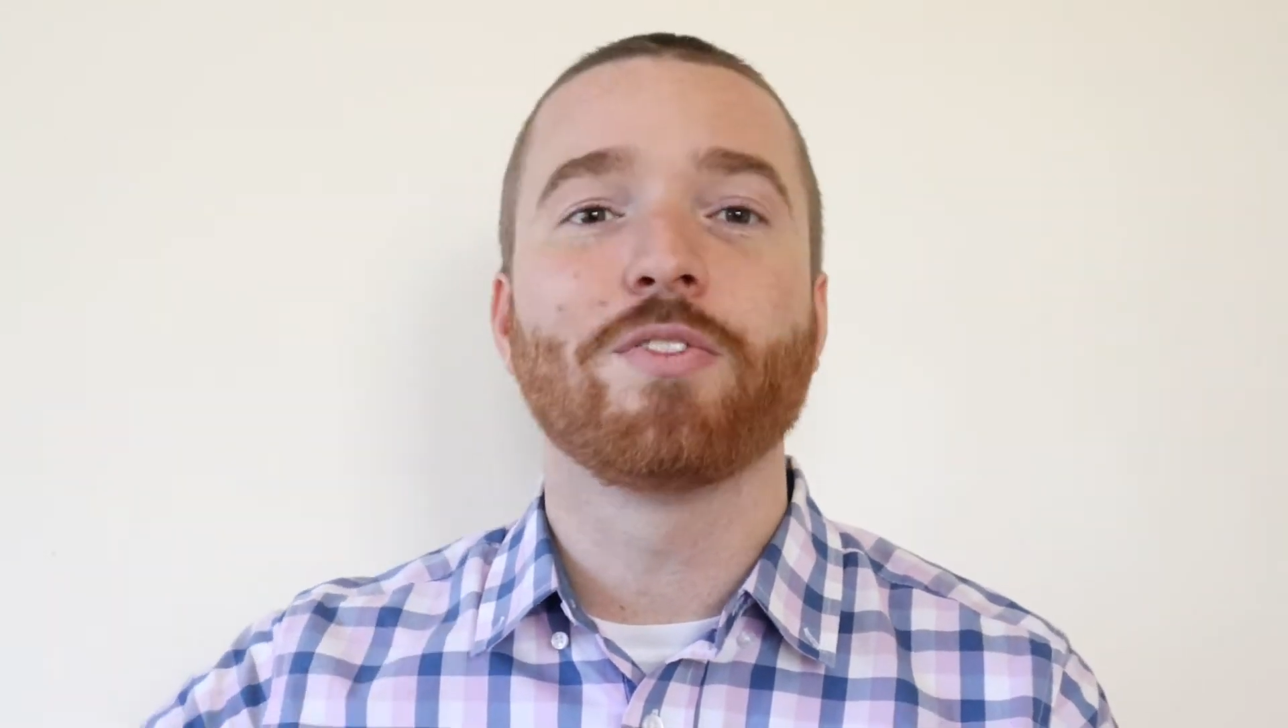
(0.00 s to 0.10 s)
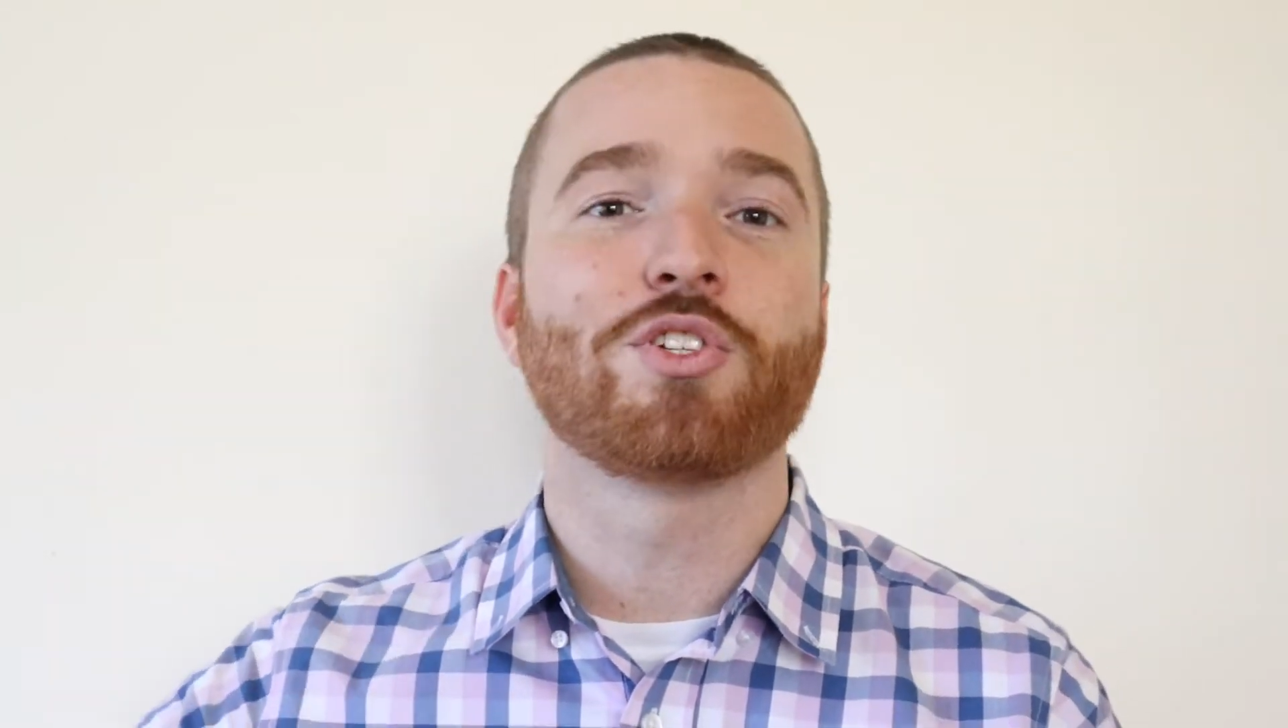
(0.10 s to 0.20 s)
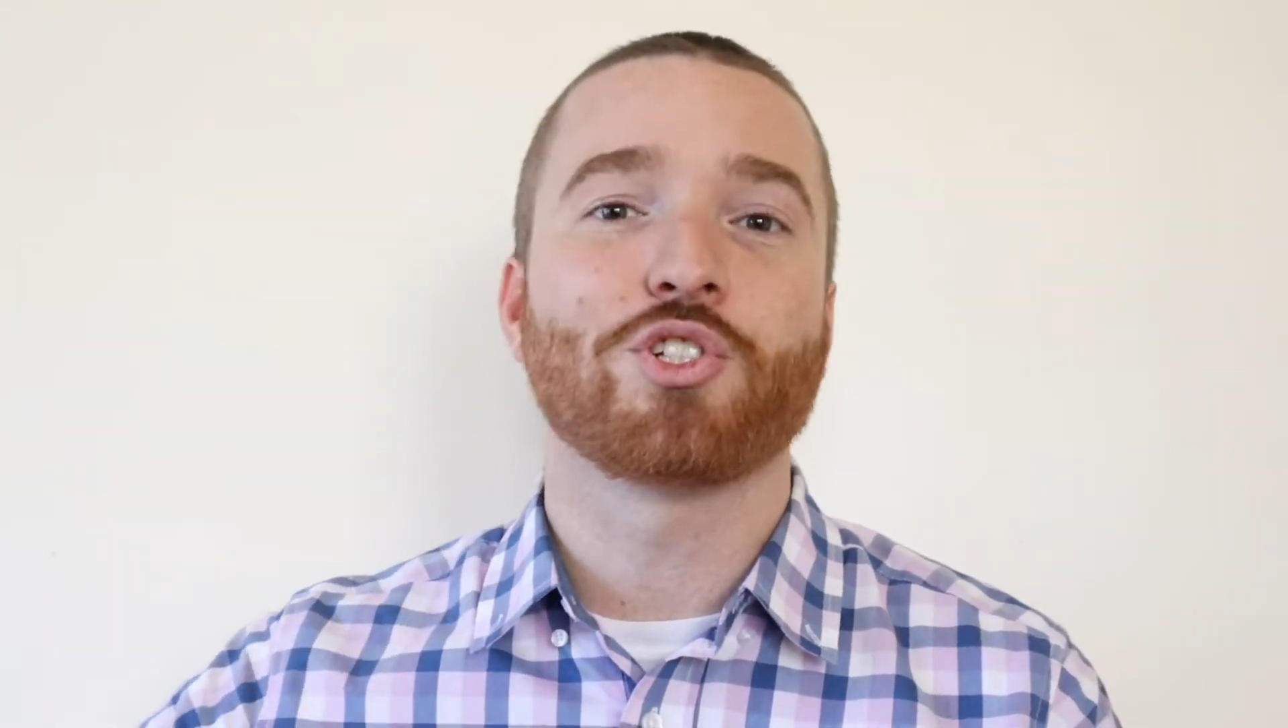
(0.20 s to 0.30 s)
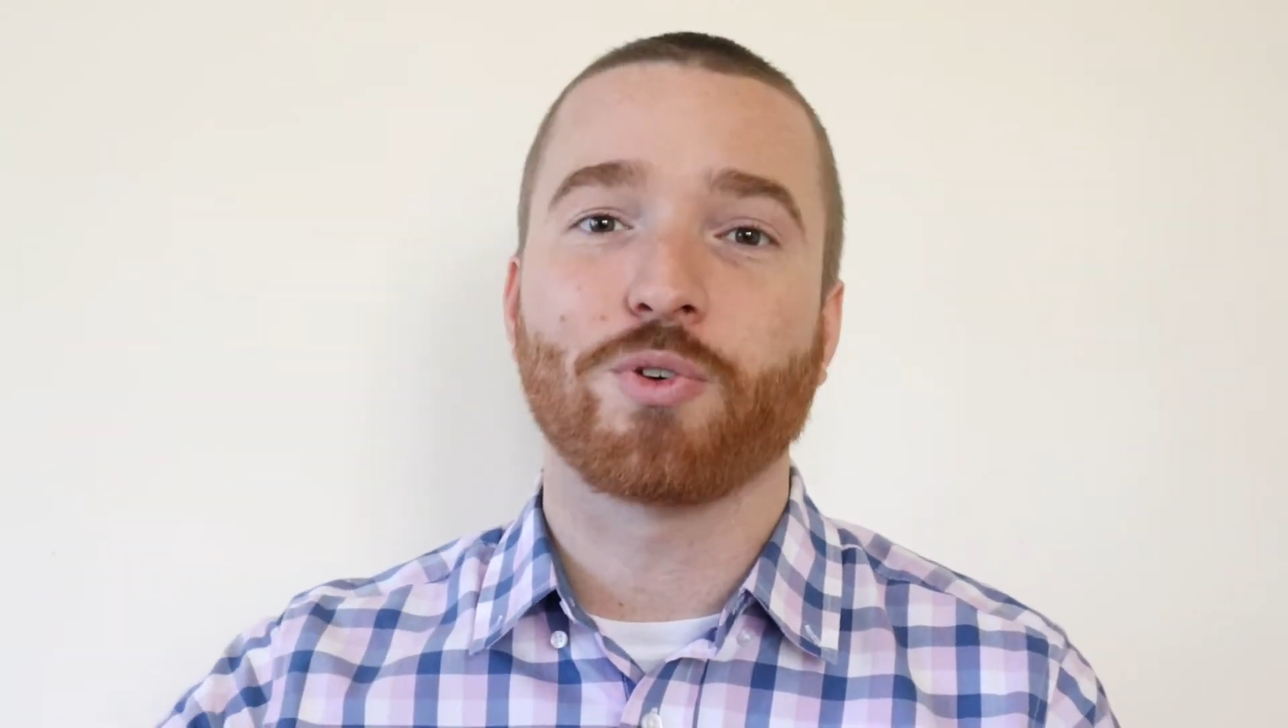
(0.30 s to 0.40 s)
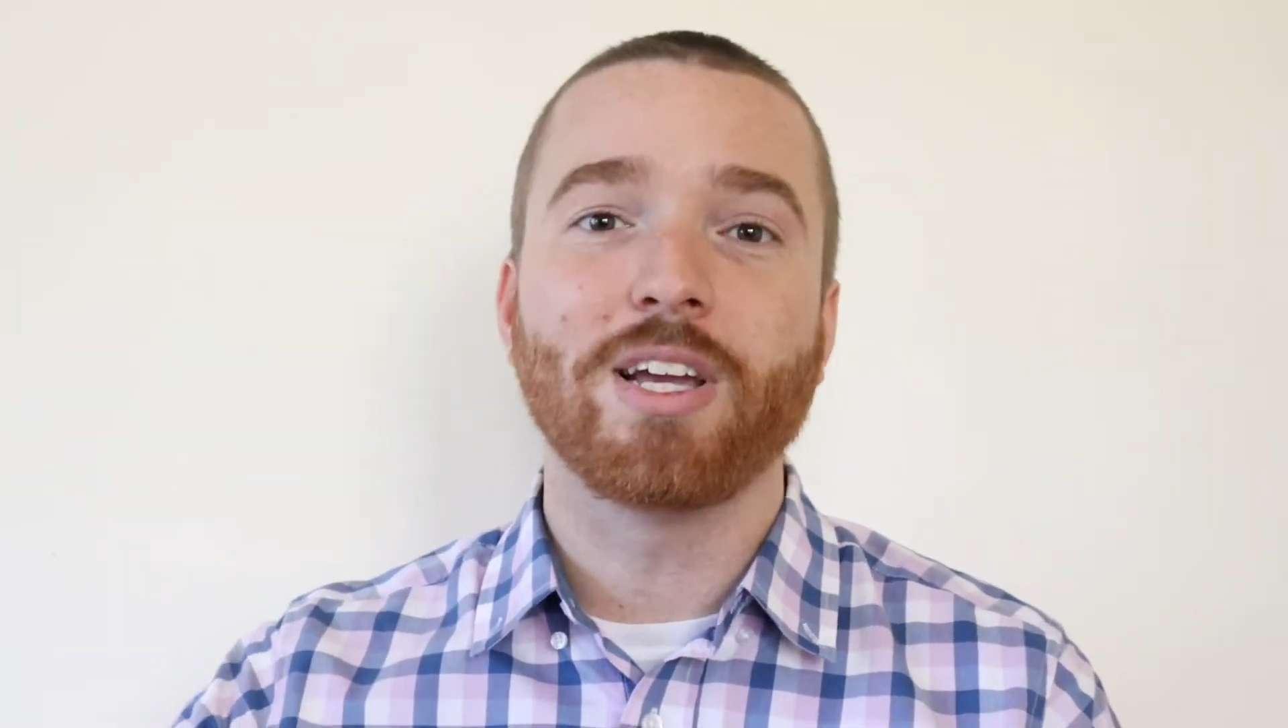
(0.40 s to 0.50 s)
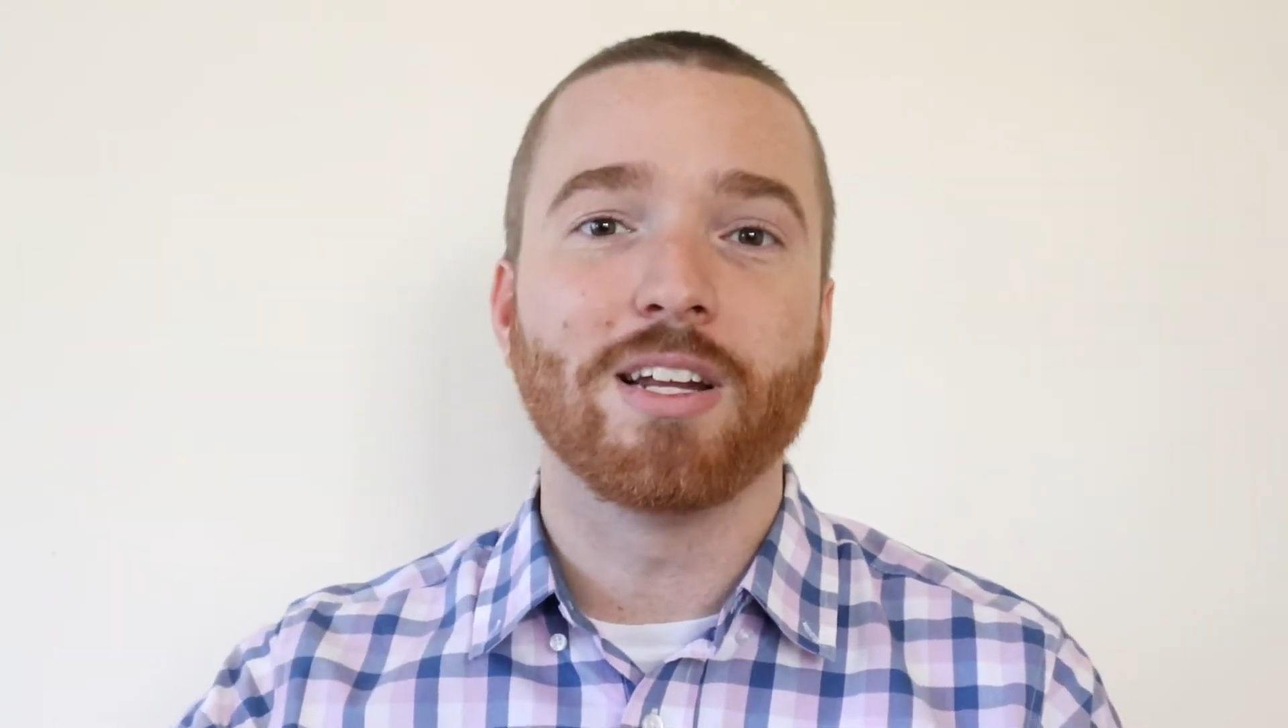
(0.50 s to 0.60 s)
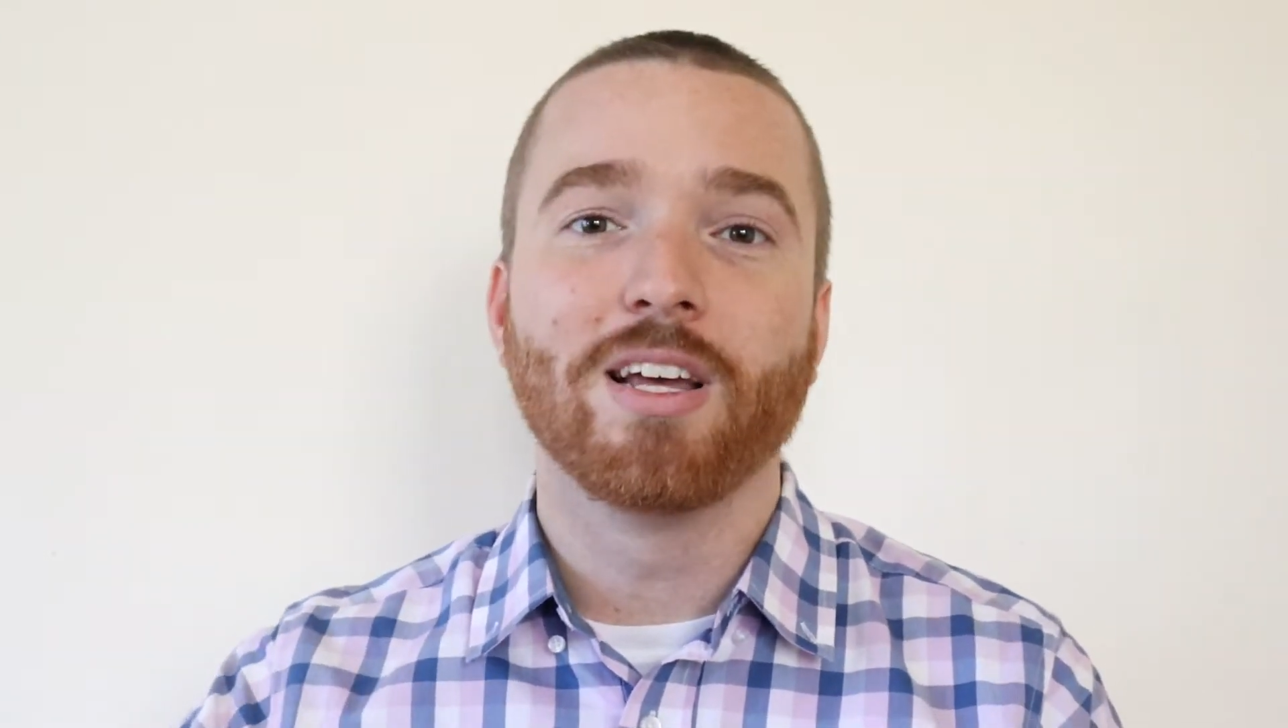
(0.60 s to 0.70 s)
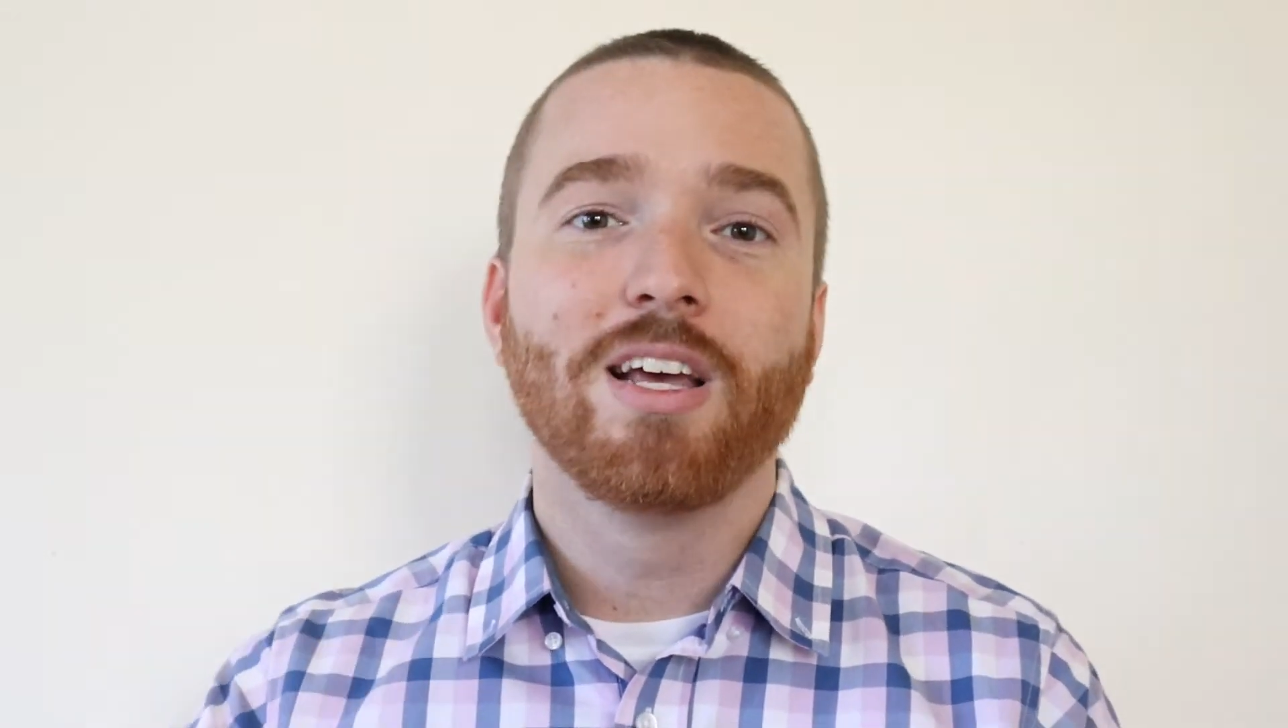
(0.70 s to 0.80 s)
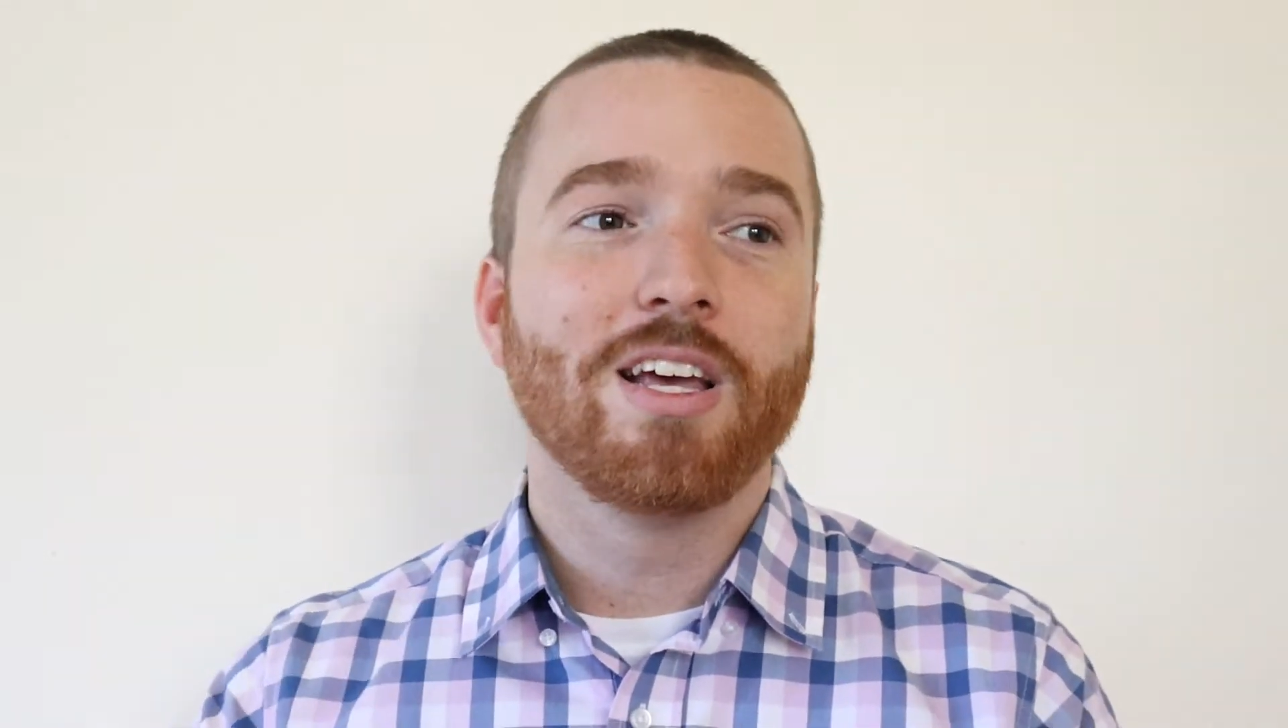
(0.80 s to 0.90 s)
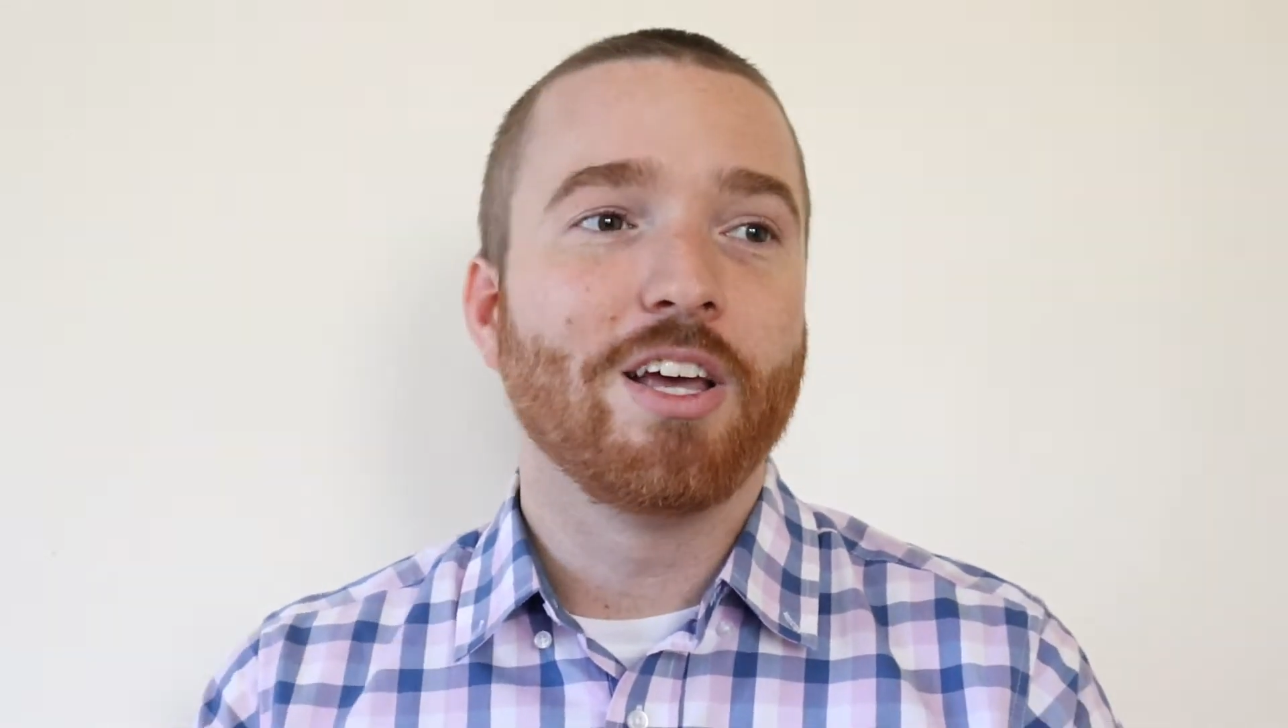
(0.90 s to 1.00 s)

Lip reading: the street.